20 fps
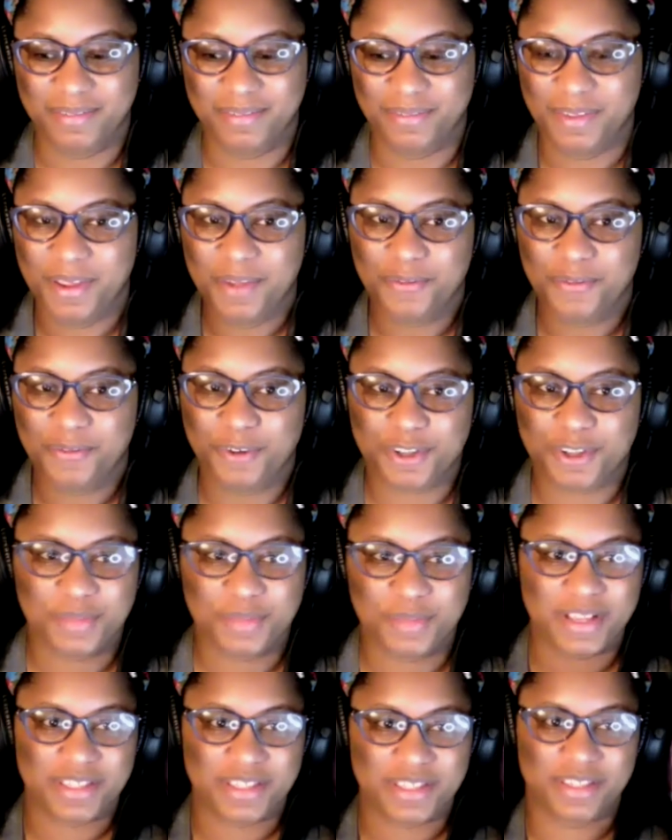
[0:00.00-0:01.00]
fortunately, because of
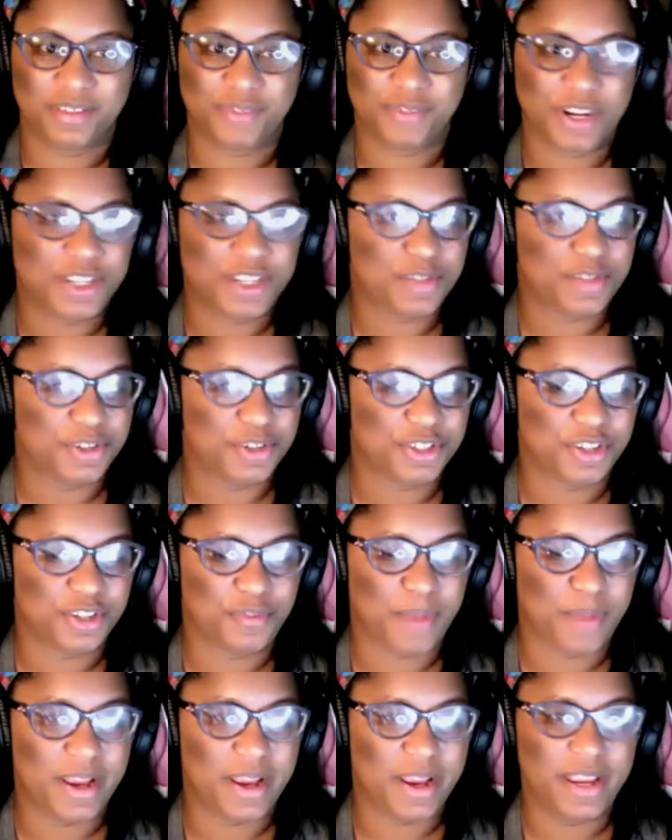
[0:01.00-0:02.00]
the range of motion of my
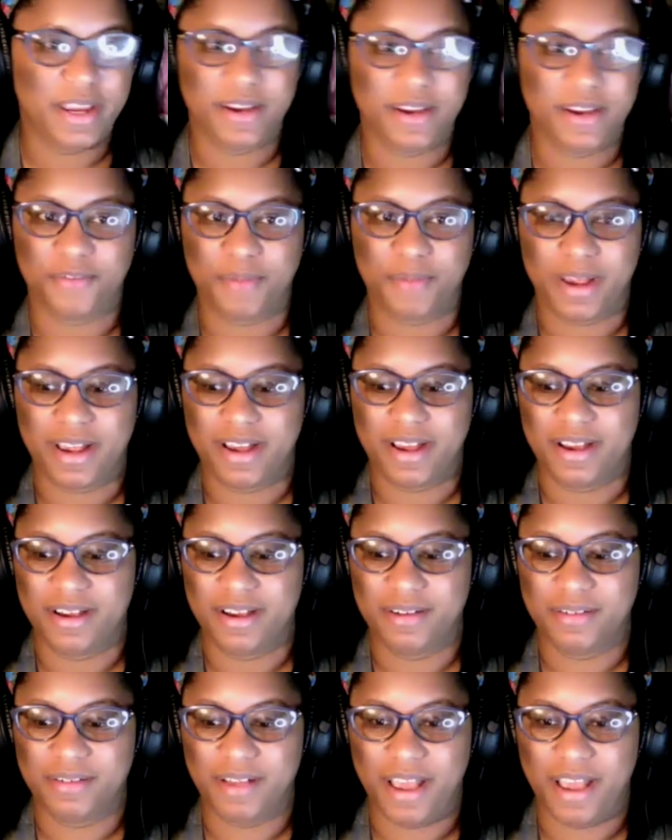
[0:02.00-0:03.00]

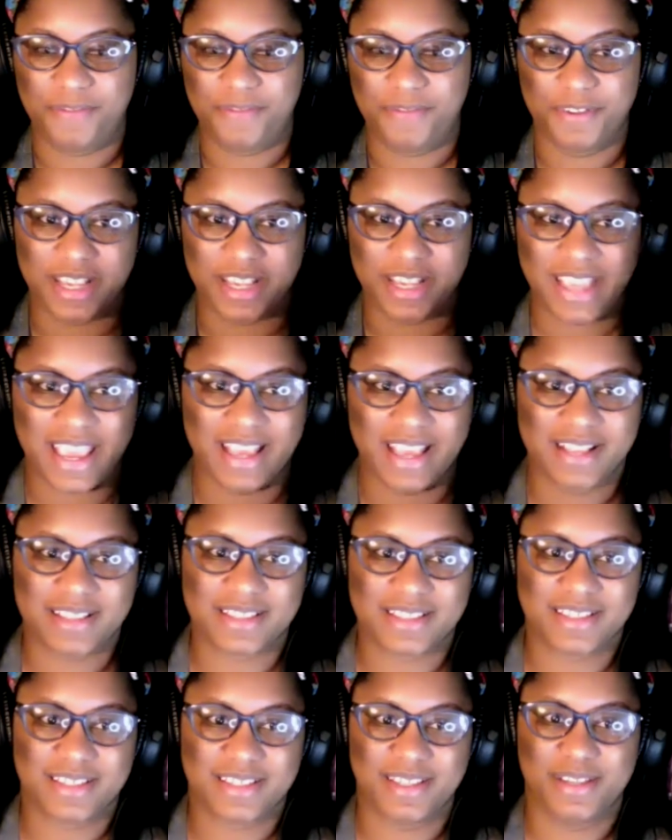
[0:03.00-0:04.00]
headphones, I can't
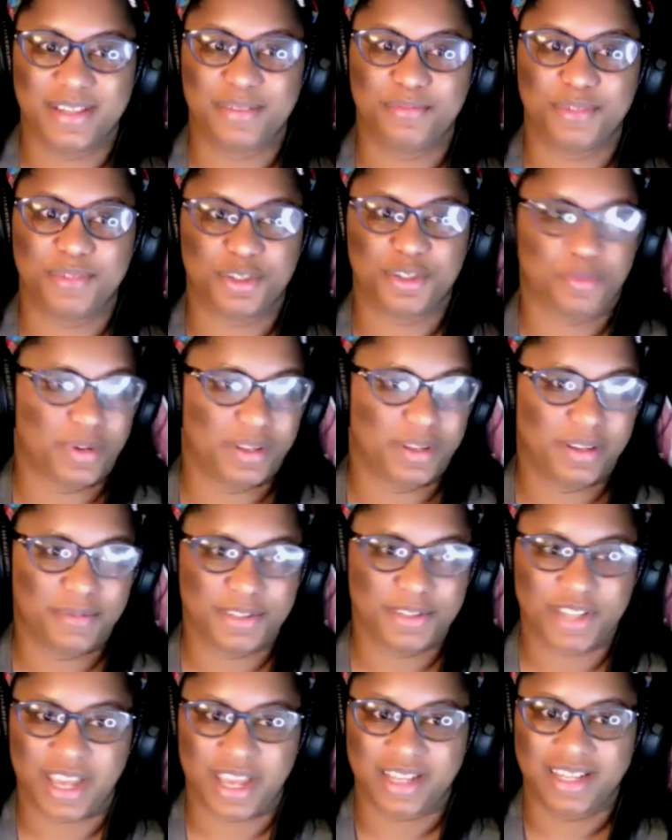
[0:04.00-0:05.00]
see which
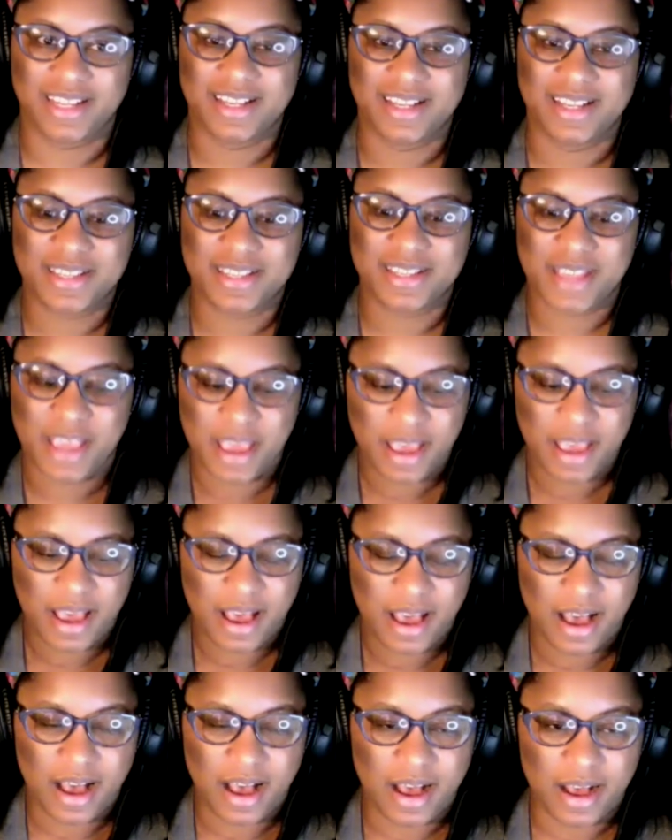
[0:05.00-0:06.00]
cat it is.
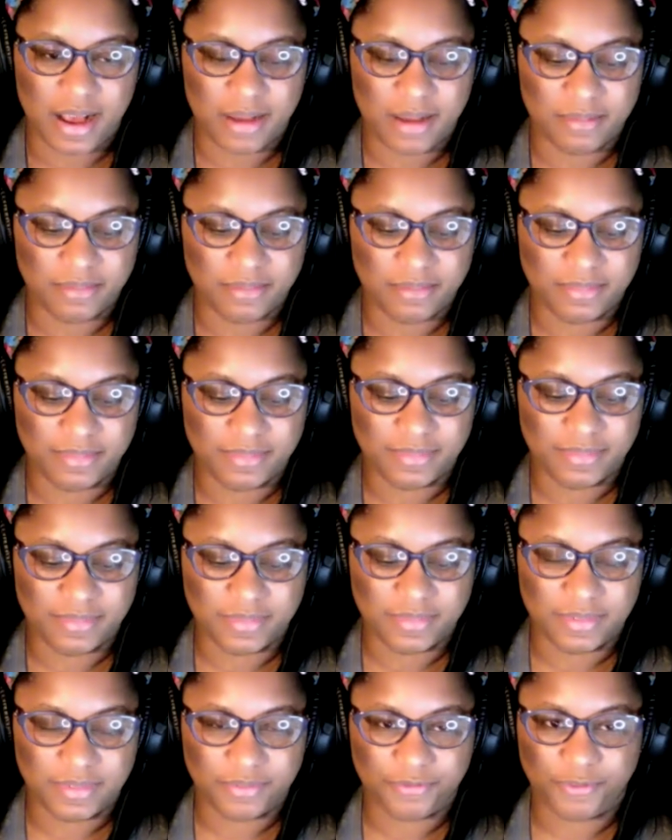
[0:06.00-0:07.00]
Of
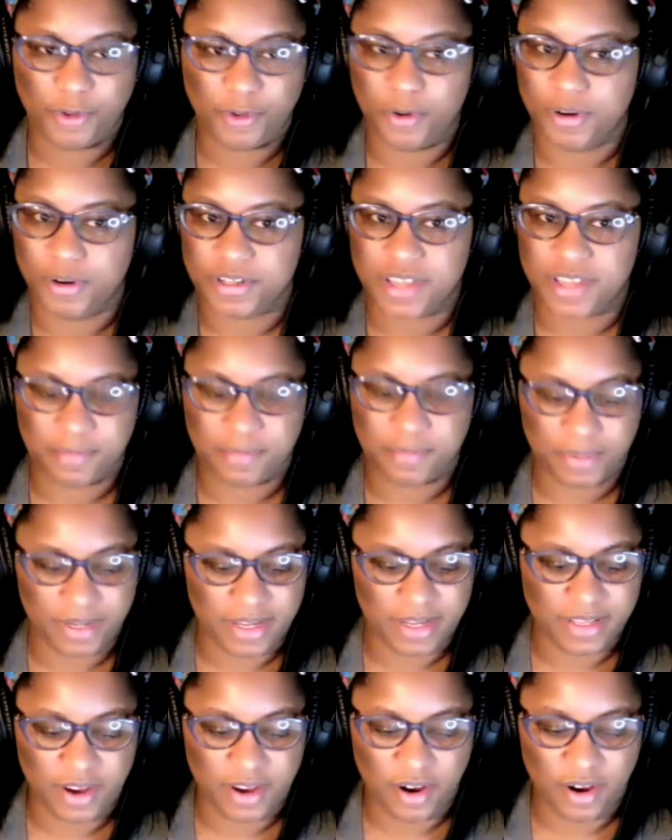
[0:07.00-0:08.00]
course, I put Indie
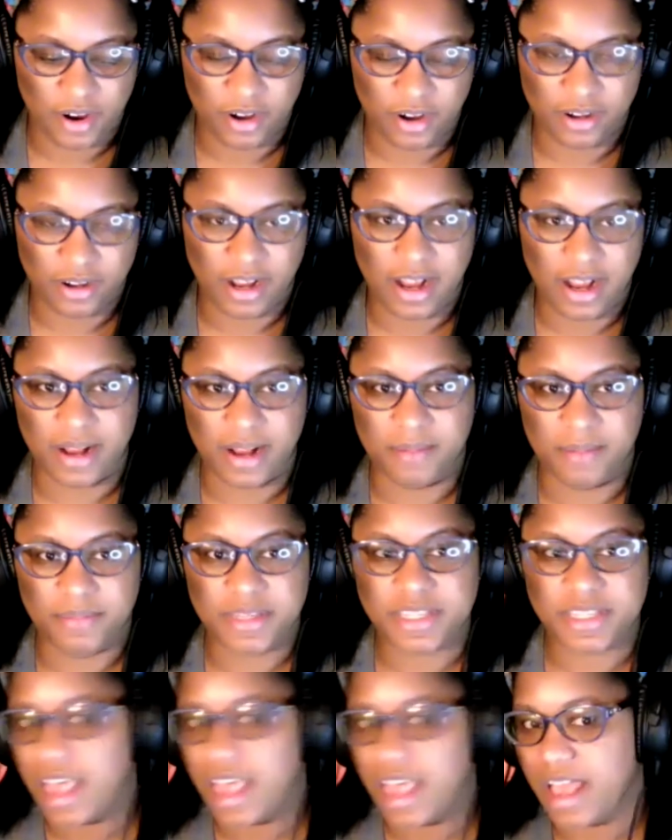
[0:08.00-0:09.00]
Hall
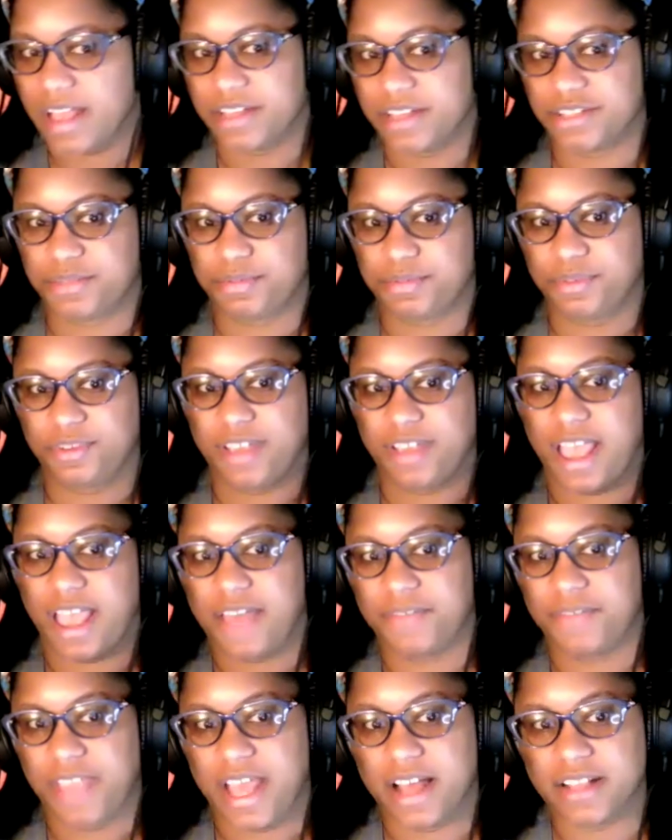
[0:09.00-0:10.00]
/ with the
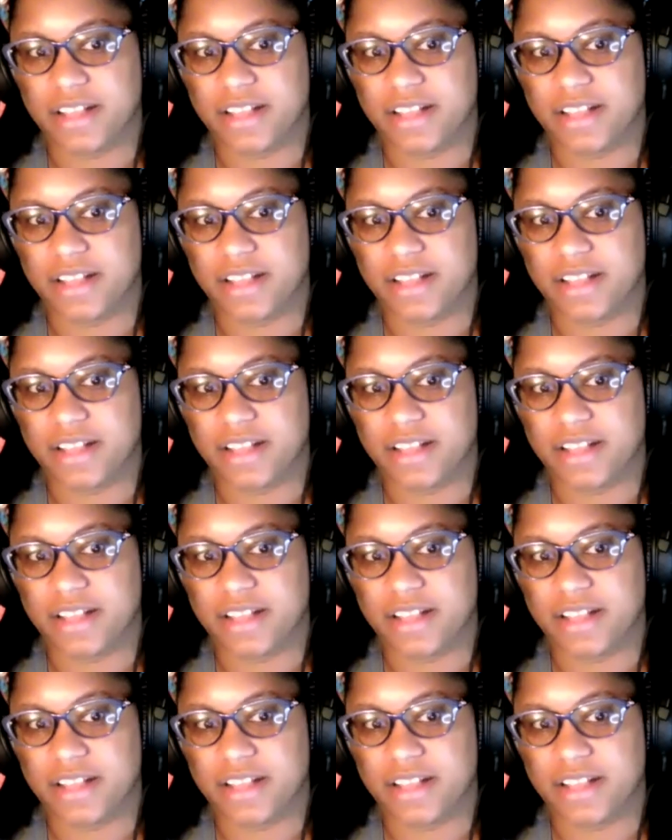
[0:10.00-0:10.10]
caveat.